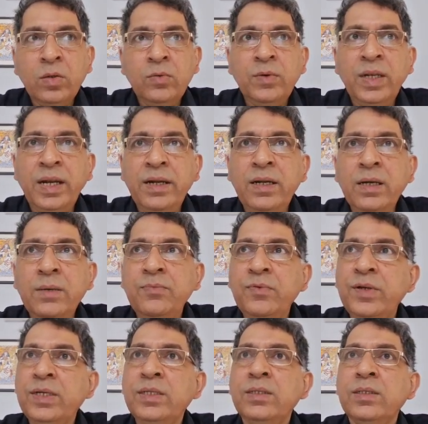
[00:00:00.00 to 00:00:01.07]
you will end up
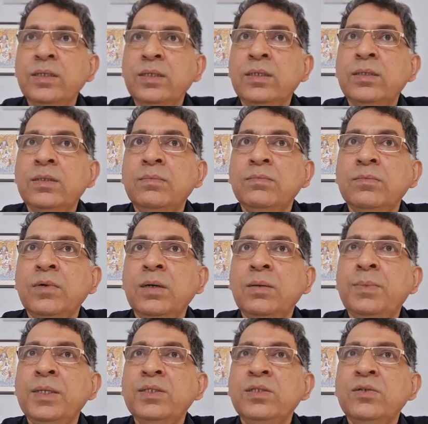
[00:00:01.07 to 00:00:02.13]
with a
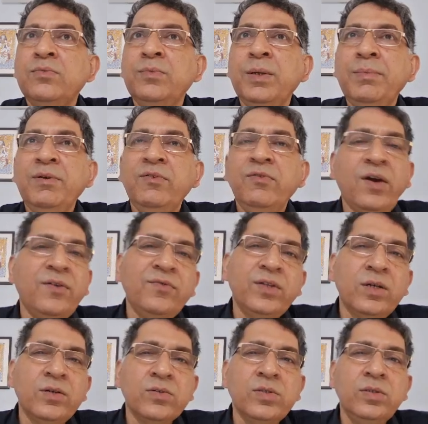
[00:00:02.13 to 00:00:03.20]
bunch of maybe
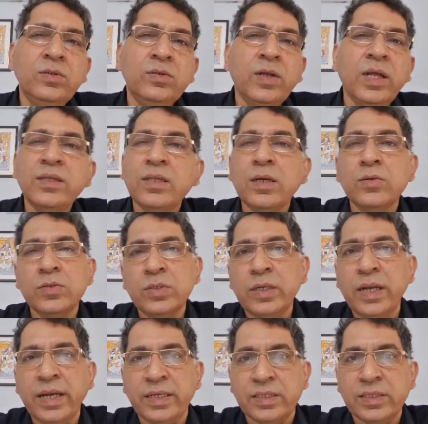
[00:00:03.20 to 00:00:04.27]
5,000 to 10,000
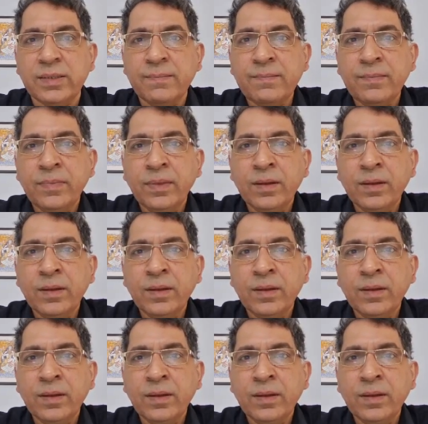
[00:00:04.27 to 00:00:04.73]
likes.